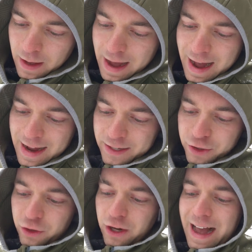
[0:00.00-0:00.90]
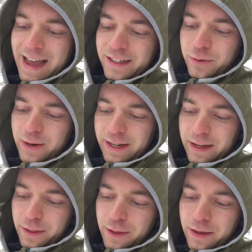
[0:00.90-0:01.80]
on July
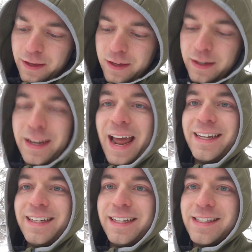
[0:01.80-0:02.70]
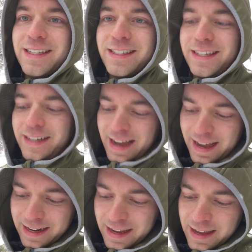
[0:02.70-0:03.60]
20th, 1969,